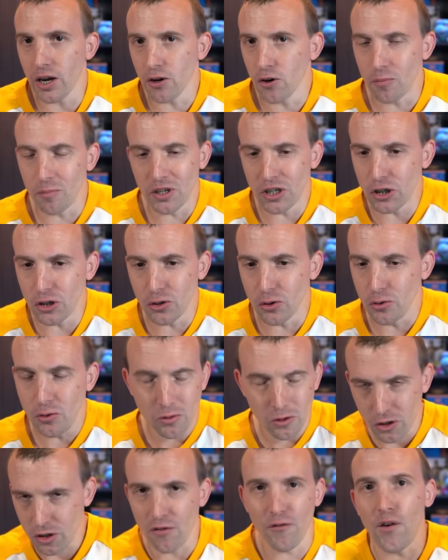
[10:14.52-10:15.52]
I normally
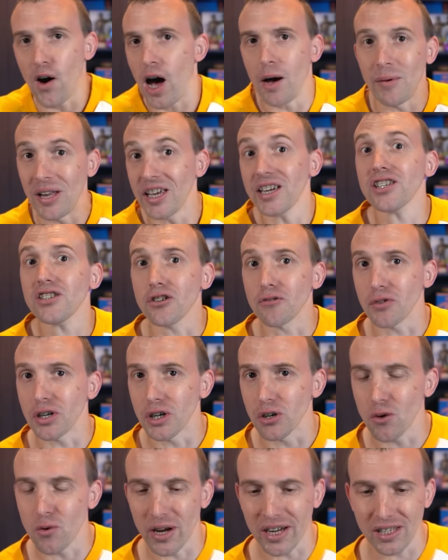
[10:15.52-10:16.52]
do to farm elixir
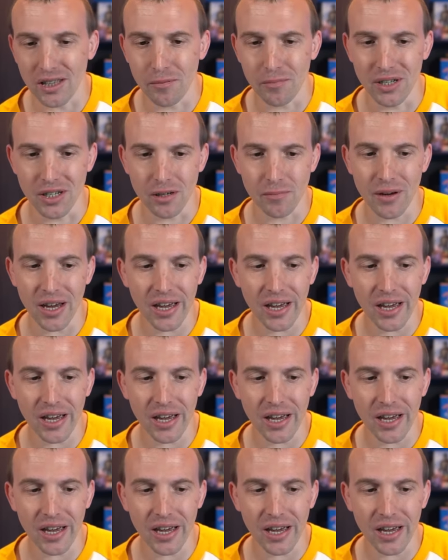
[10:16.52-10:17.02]
real quick in the builder